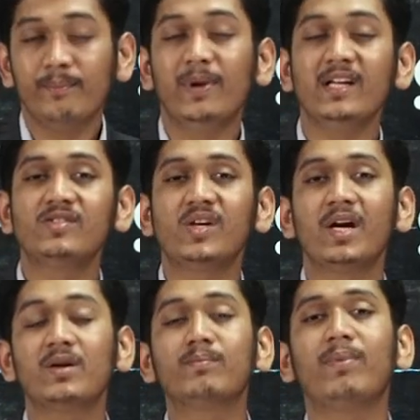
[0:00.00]
please
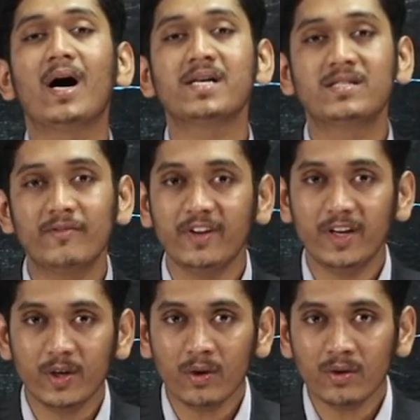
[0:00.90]
try to pass the
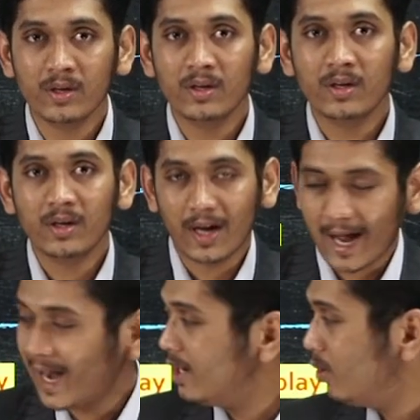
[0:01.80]
video
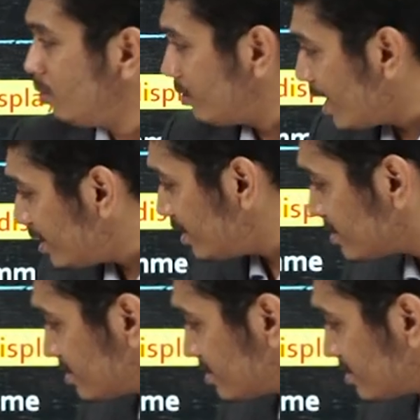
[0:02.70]
and look at the